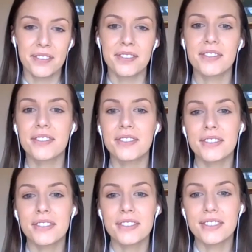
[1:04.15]

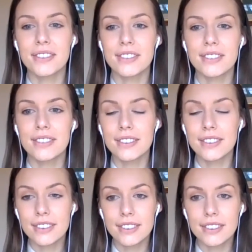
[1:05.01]

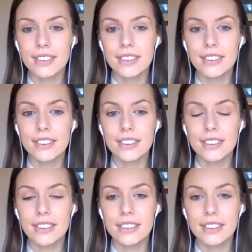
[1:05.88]

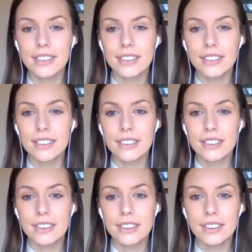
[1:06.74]

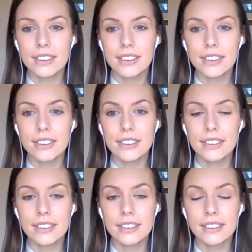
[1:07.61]

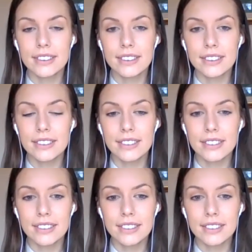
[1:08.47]

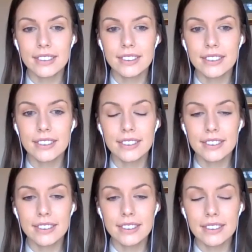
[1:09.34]

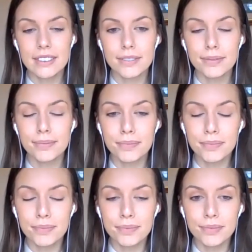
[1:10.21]

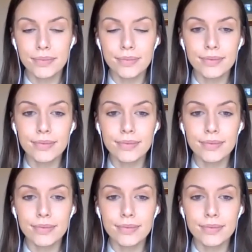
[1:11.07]
[no speech]